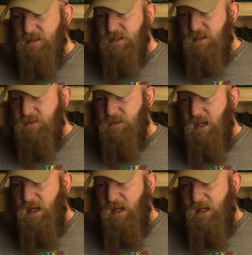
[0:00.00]
So
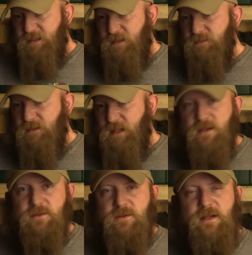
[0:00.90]
I don't
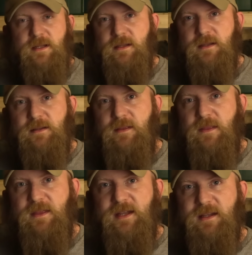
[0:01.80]
know
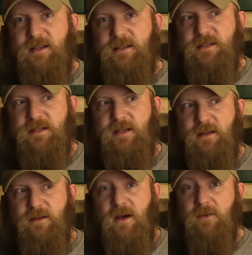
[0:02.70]
that it is
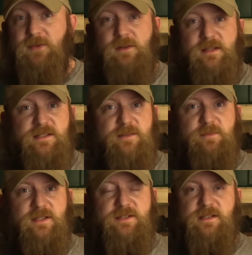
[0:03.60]
overly
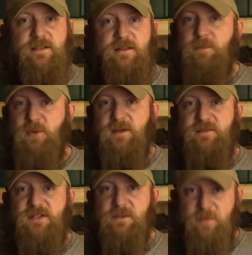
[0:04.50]
simplistic to the point
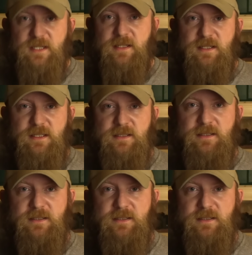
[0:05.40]
of stupidity.